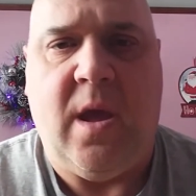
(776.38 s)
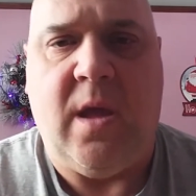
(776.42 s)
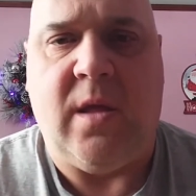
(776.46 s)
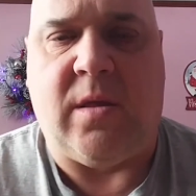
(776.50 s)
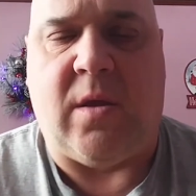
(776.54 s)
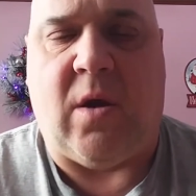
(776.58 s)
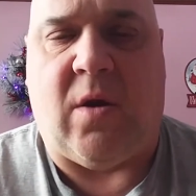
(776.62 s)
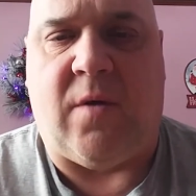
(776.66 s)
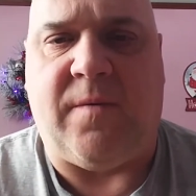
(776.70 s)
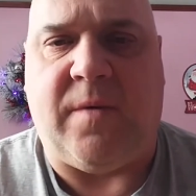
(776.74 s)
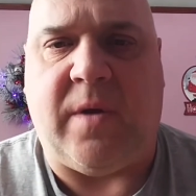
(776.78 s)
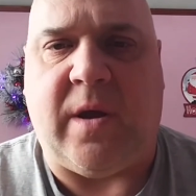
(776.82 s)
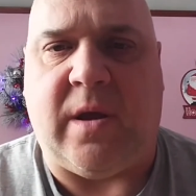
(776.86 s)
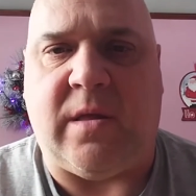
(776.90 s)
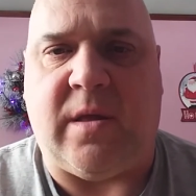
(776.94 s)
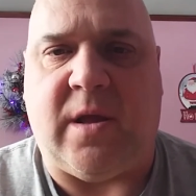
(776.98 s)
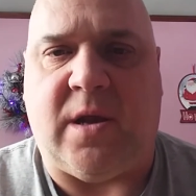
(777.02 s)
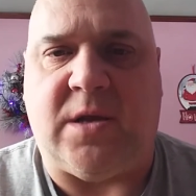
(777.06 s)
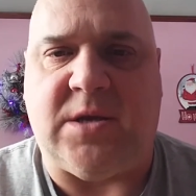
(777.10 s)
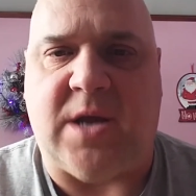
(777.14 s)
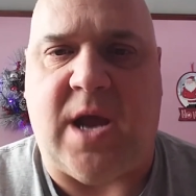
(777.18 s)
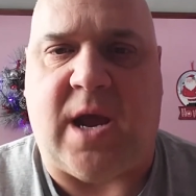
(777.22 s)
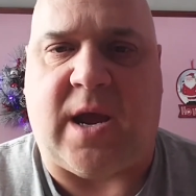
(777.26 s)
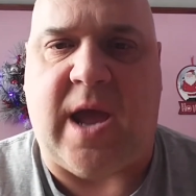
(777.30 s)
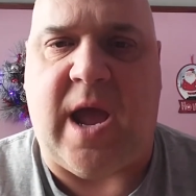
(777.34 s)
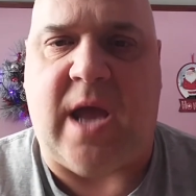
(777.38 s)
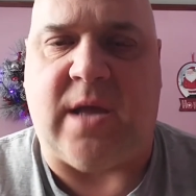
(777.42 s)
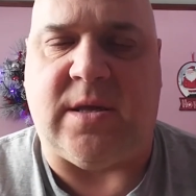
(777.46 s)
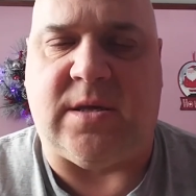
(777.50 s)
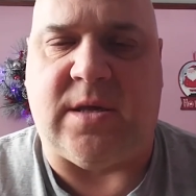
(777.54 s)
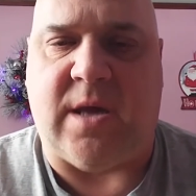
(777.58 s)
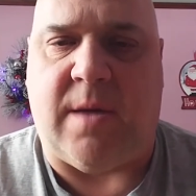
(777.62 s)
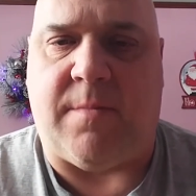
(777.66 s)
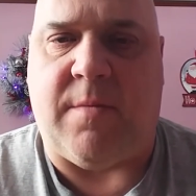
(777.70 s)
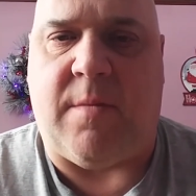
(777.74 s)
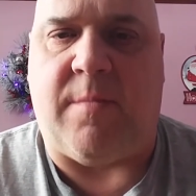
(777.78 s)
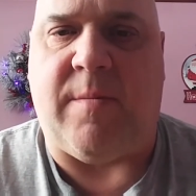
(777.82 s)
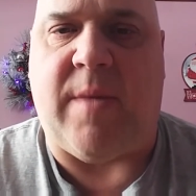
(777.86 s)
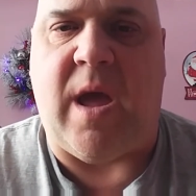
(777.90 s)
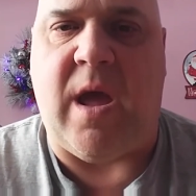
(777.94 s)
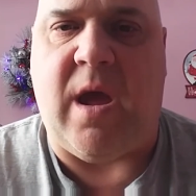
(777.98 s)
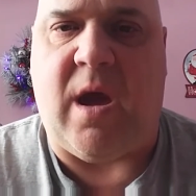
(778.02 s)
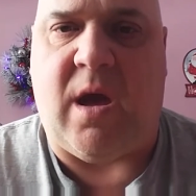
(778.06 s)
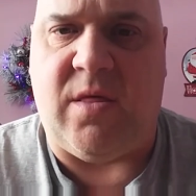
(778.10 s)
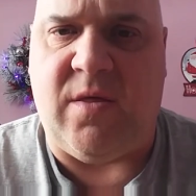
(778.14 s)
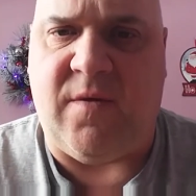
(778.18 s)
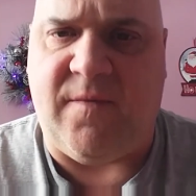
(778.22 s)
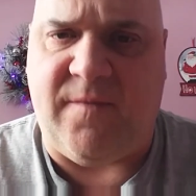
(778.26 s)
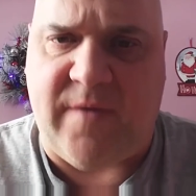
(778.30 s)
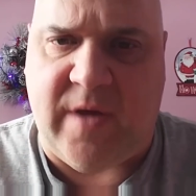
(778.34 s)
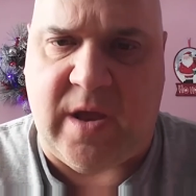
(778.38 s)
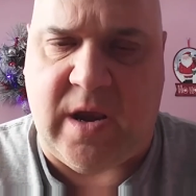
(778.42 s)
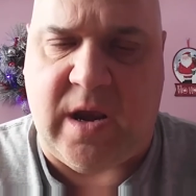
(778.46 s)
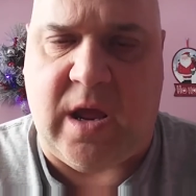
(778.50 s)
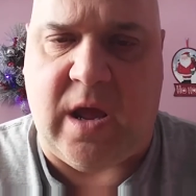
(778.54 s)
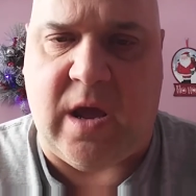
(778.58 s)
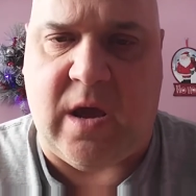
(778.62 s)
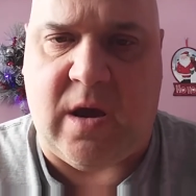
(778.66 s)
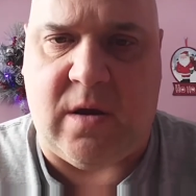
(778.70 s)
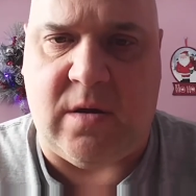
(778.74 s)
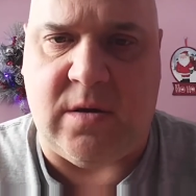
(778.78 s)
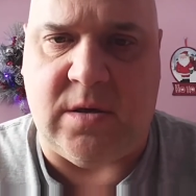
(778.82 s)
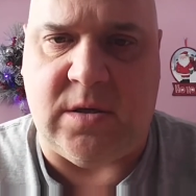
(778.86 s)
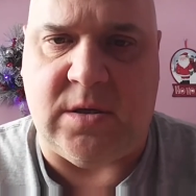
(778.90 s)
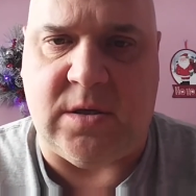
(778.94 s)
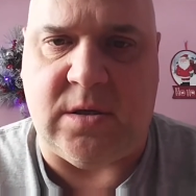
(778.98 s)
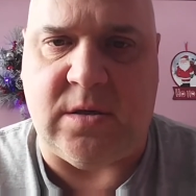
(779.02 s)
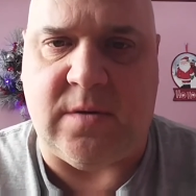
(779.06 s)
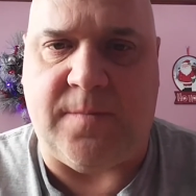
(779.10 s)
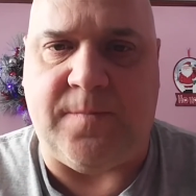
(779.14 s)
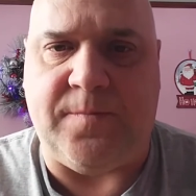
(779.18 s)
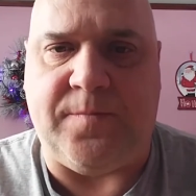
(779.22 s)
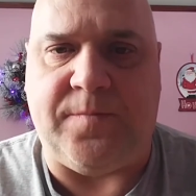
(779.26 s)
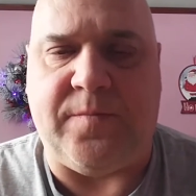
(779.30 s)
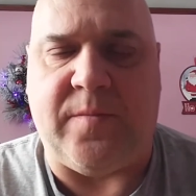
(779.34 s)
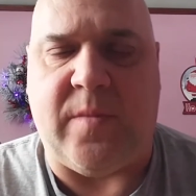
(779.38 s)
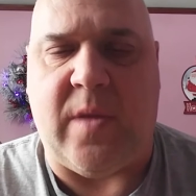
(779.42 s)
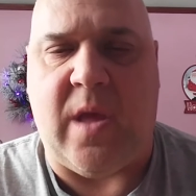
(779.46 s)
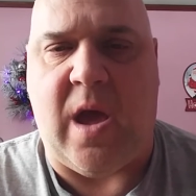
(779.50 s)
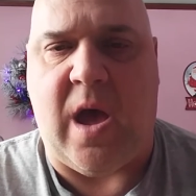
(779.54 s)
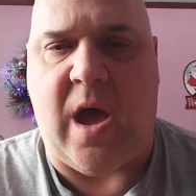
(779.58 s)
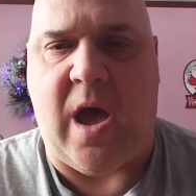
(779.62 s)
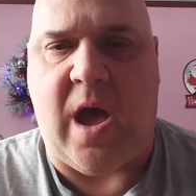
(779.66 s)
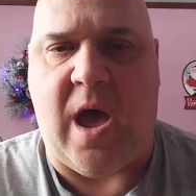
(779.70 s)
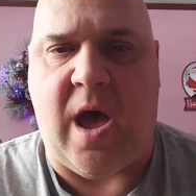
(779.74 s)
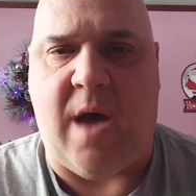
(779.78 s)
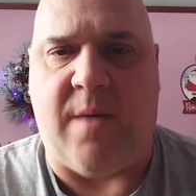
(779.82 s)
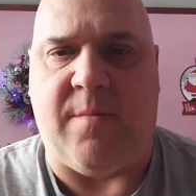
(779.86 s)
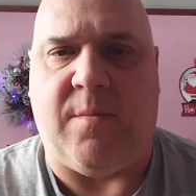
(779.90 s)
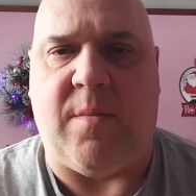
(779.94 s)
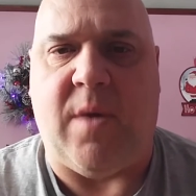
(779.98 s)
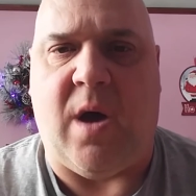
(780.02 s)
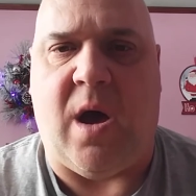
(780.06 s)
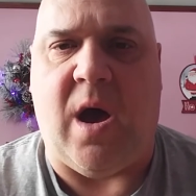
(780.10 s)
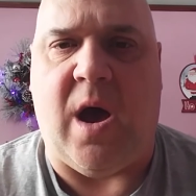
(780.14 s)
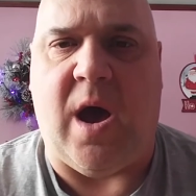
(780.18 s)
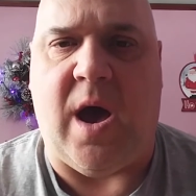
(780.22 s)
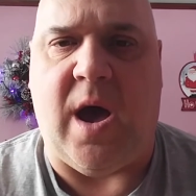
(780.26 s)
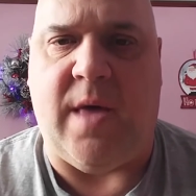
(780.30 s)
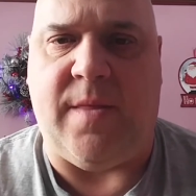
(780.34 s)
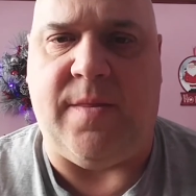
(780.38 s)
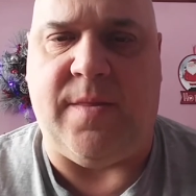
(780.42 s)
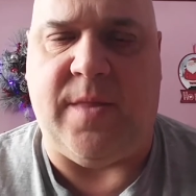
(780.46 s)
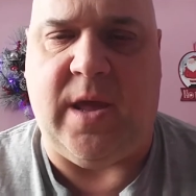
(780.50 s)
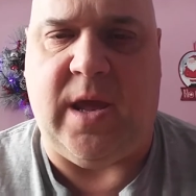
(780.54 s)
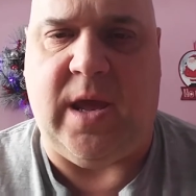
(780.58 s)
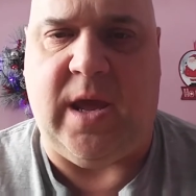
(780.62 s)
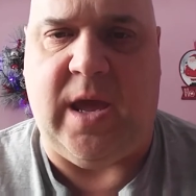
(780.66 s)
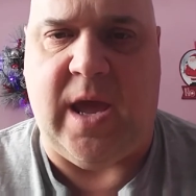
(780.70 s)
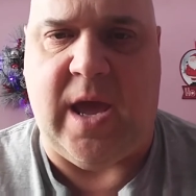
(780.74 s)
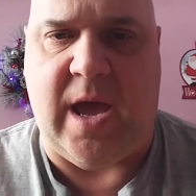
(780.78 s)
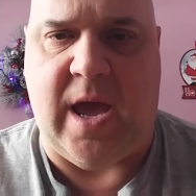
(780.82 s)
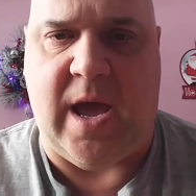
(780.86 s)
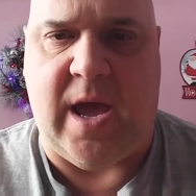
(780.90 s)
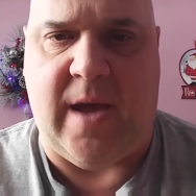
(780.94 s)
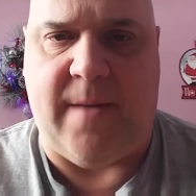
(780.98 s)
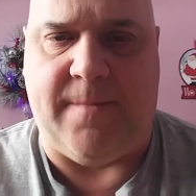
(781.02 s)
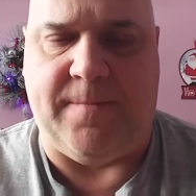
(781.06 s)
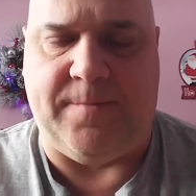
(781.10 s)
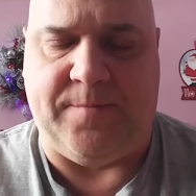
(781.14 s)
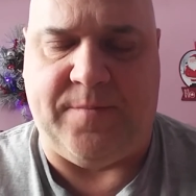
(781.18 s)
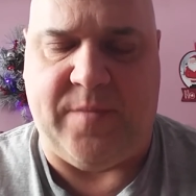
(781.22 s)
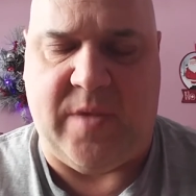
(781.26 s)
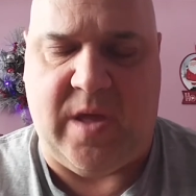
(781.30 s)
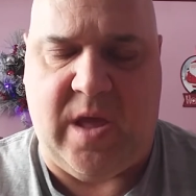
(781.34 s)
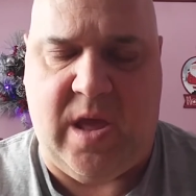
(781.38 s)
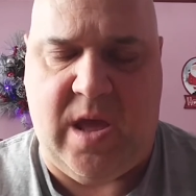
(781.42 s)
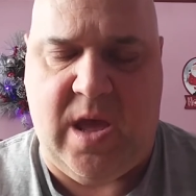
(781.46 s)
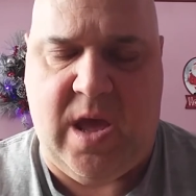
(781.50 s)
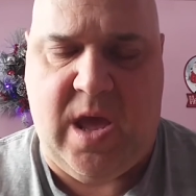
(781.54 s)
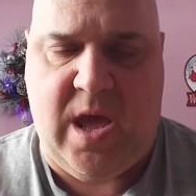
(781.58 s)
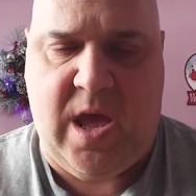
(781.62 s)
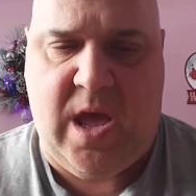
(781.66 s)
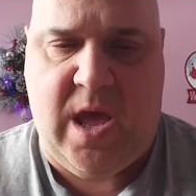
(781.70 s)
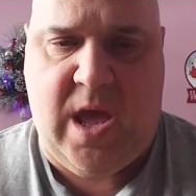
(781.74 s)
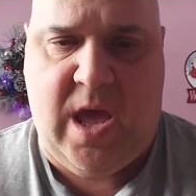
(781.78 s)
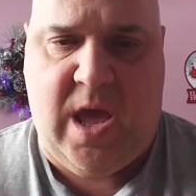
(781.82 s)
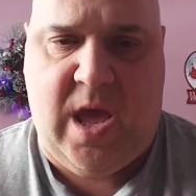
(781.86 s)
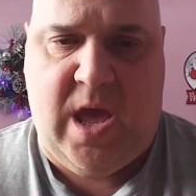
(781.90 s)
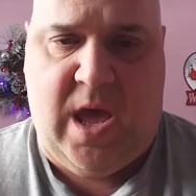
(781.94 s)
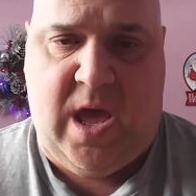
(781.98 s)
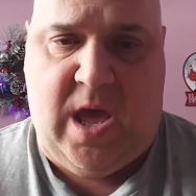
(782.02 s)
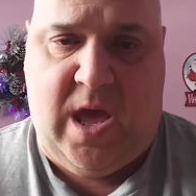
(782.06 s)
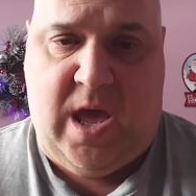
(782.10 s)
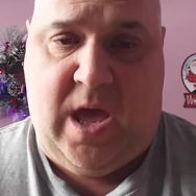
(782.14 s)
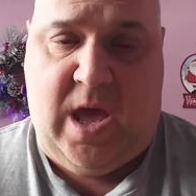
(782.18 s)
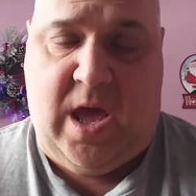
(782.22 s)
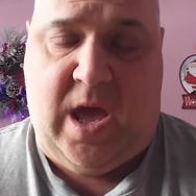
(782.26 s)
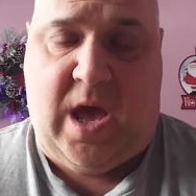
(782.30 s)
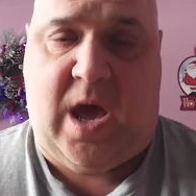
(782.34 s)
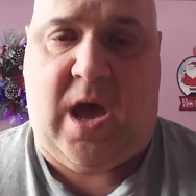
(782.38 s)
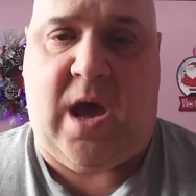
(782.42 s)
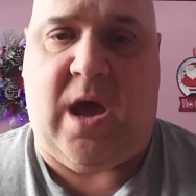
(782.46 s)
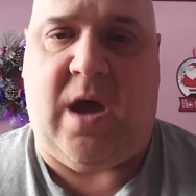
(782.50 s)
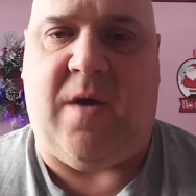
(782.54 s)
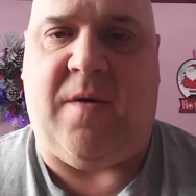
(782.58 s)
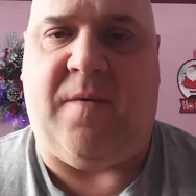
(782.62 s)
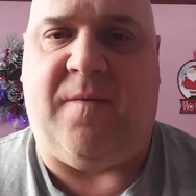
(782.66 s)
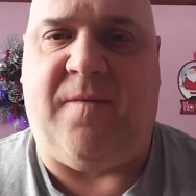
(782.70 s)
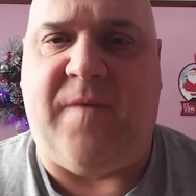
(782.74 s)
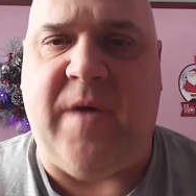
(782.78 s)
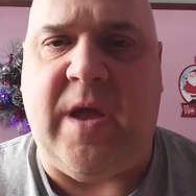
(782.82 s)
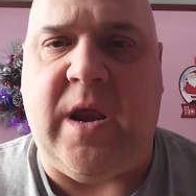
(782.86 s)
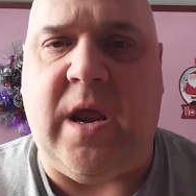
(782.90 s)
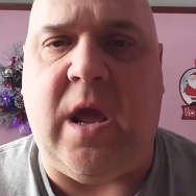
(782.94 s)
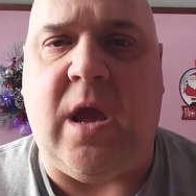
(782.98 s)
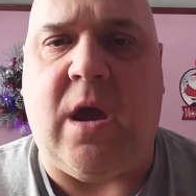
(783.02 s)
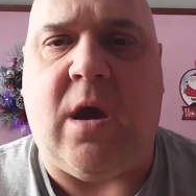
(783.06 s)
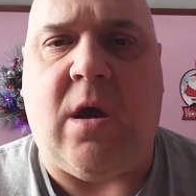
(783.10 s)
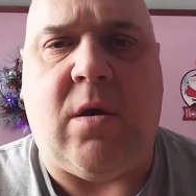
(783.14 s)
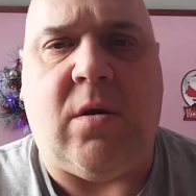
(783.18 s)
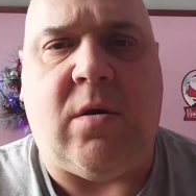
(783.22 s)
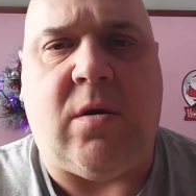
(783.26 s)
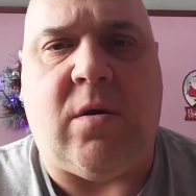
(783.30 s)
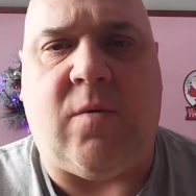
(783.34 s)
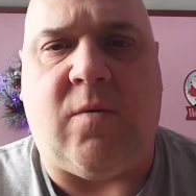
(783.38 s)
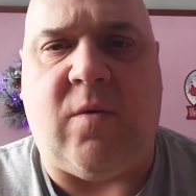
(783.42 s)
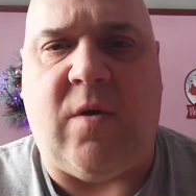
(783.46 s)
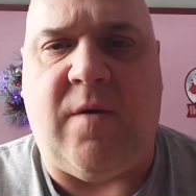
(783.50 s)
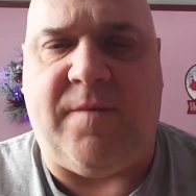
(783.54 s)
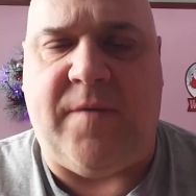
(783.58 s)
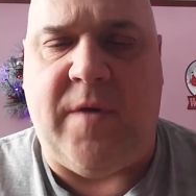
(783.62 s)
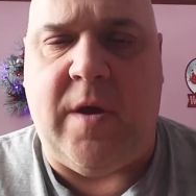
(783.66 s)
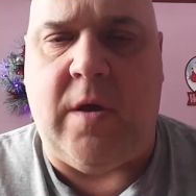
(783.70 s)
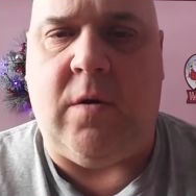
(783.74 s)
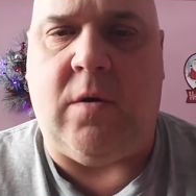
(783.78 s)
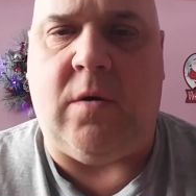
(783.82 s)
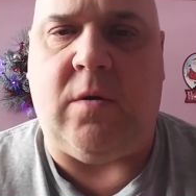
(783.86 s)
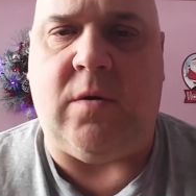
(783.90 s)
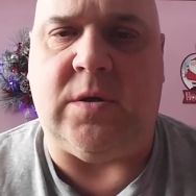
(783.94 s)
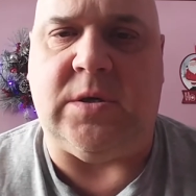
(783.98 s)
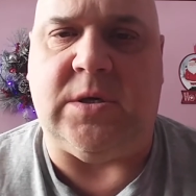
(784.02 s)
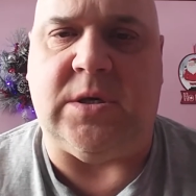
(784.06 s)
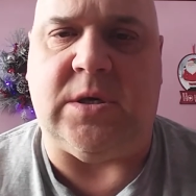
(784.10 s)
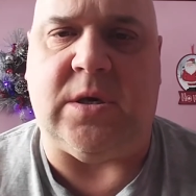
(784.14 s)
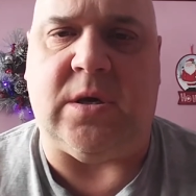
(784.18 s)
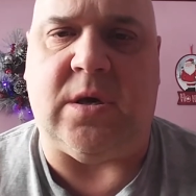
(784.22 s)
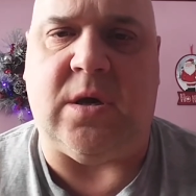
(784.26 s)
Don't forget to check out some of my other videos on the video reviews